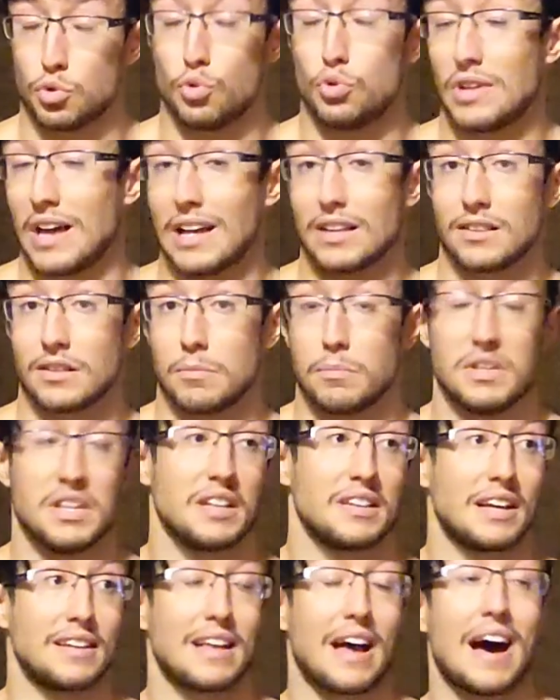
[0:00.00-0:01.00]
do that,
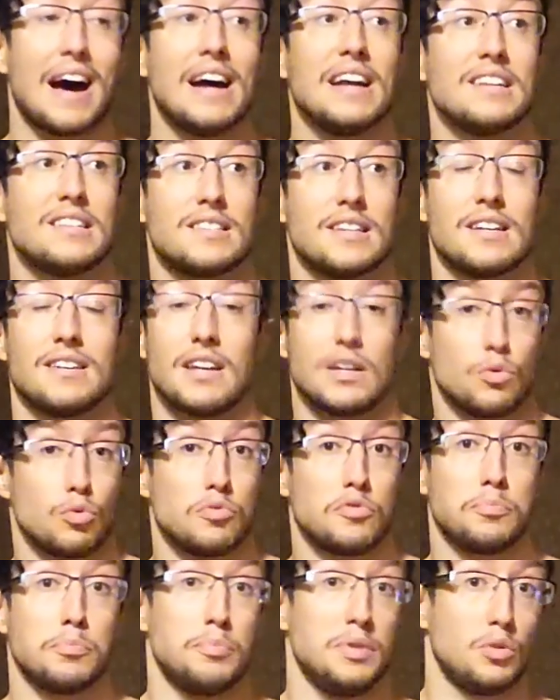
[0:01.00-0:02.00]
meaning that I said I
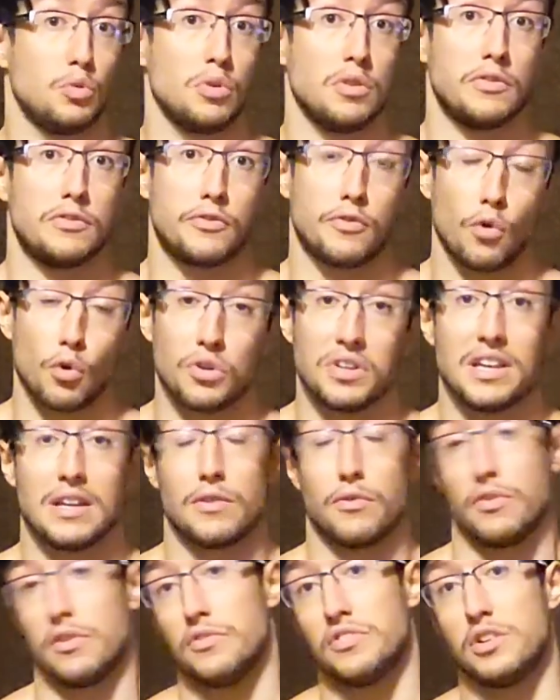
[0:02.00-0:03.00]
do between 40
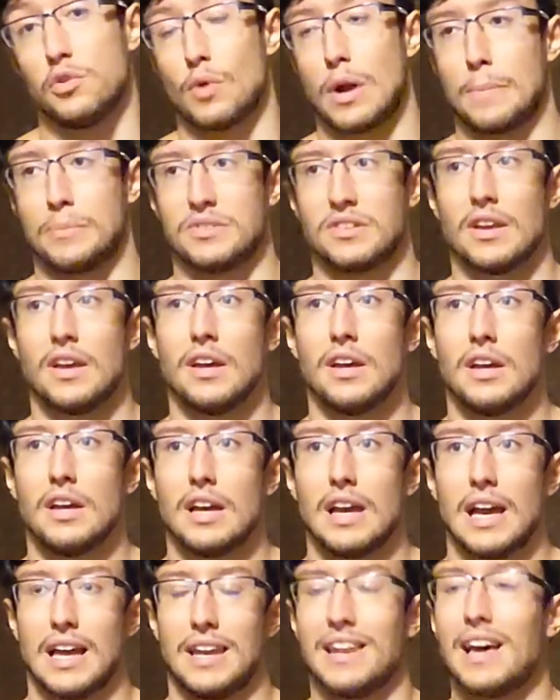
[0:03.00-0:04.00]
and 50 reps.
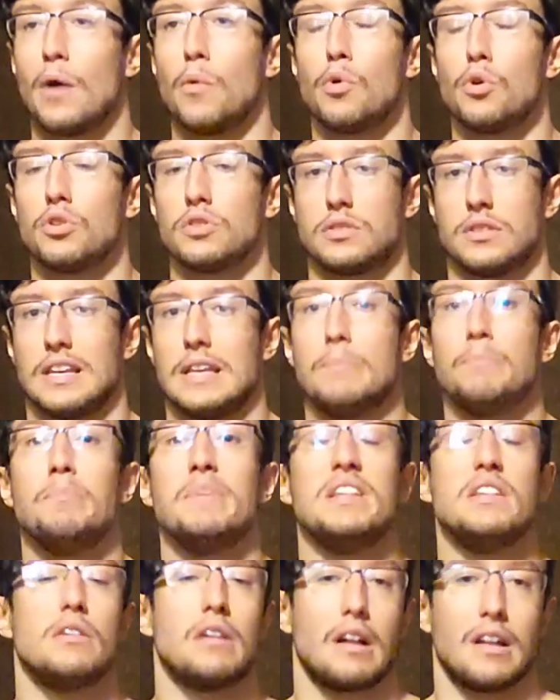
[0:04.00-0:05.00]
And that was
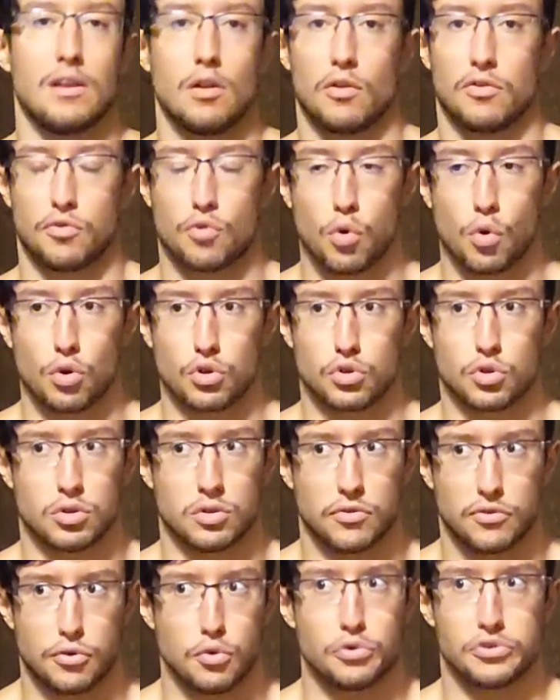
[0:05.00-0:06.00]
immediately, of course,
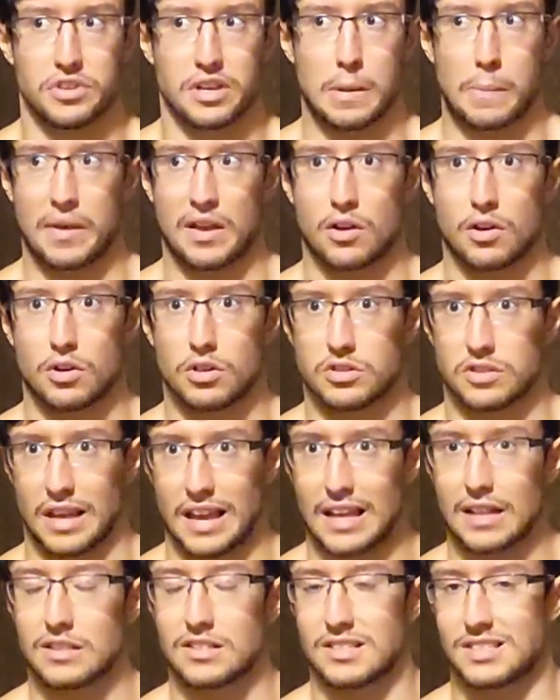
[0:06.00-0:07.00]
confusing because
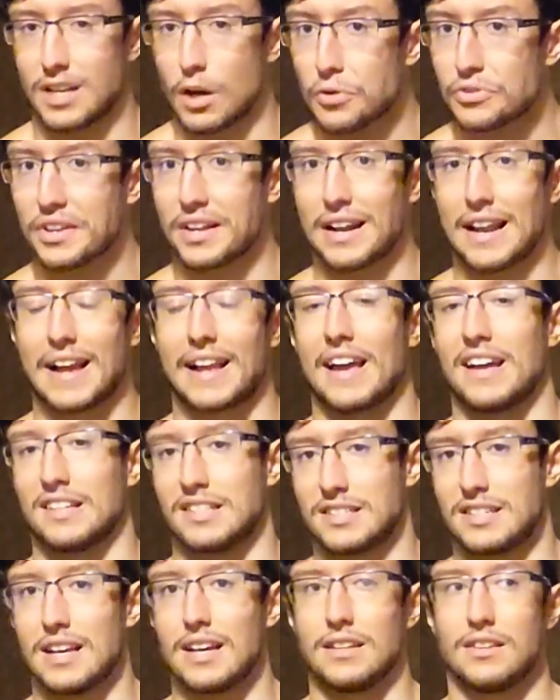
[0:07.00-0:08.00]
it sounded like I
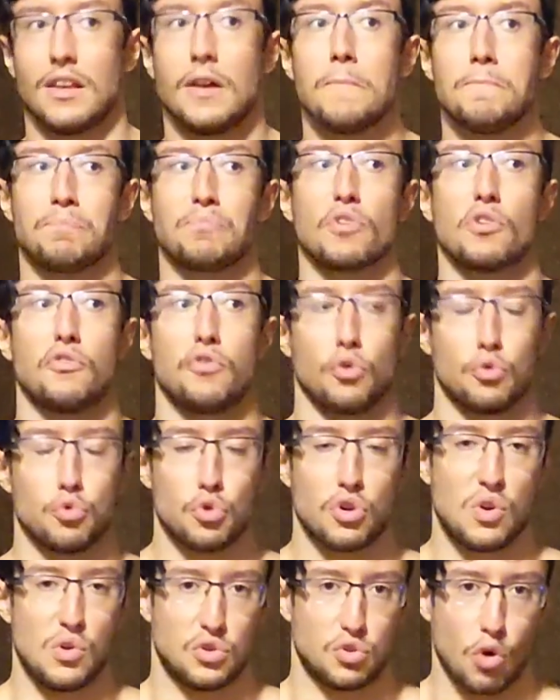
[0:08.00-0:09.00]
said, for
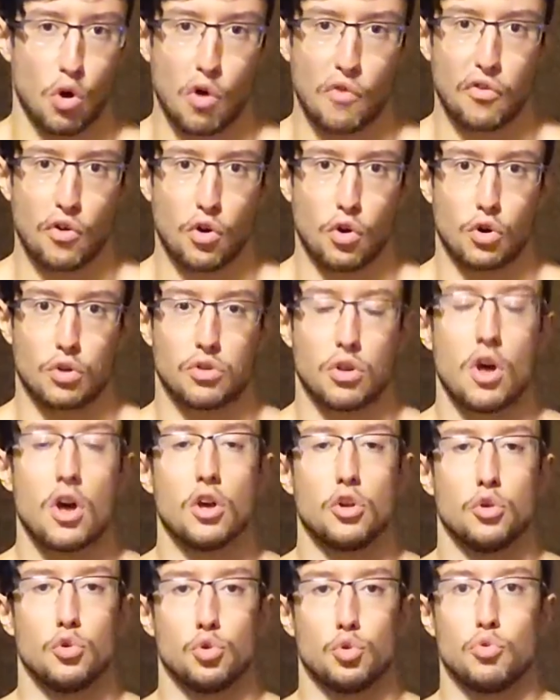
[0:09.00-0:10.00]
nucleus overload,
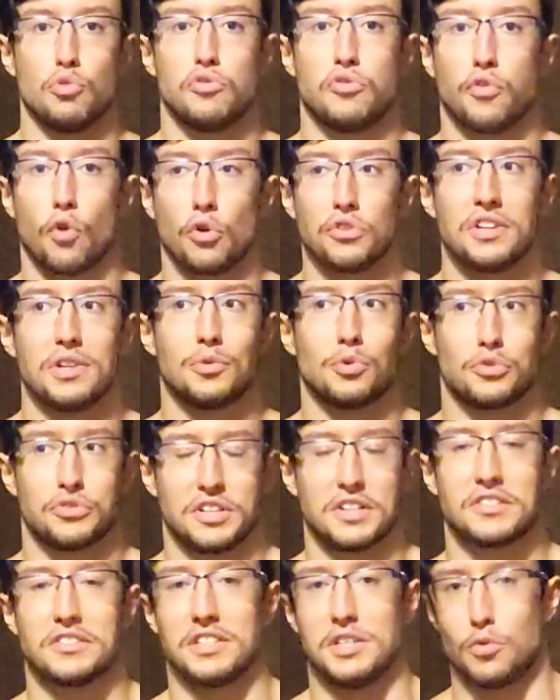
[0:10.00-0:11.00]
you do 40 to
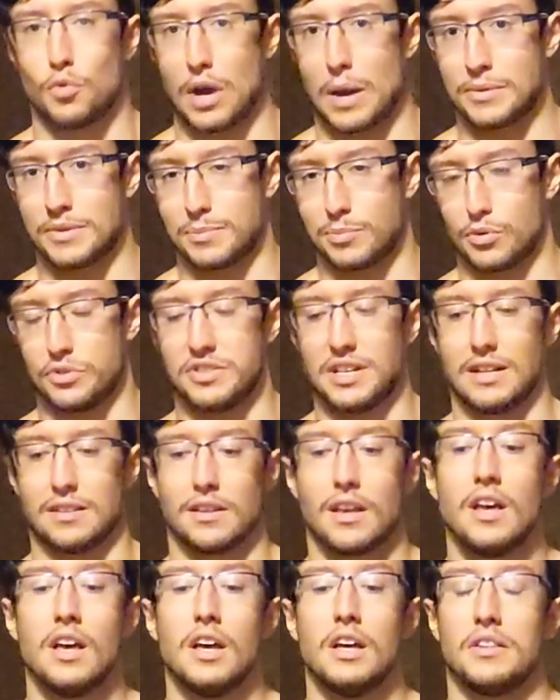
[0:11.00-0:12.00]
60 reps per
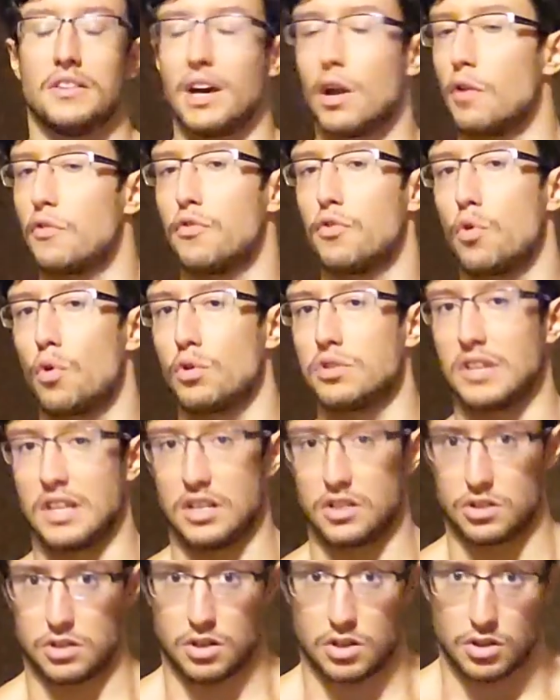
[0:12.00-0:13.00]
set. That, of course,
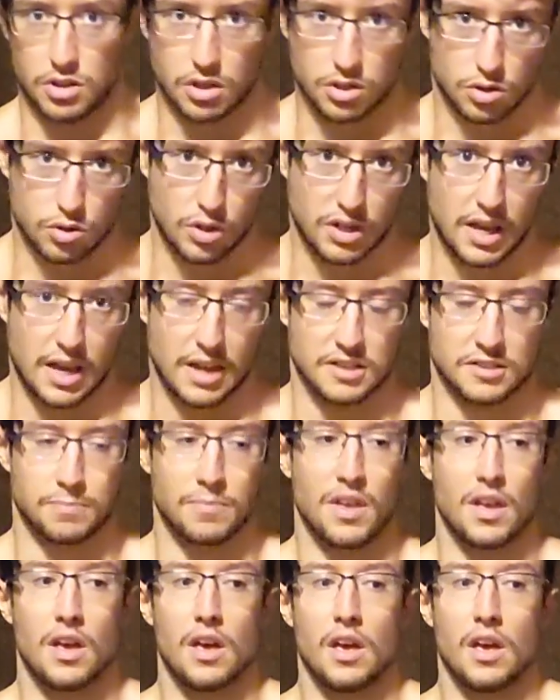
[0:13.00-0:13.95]
is not the case.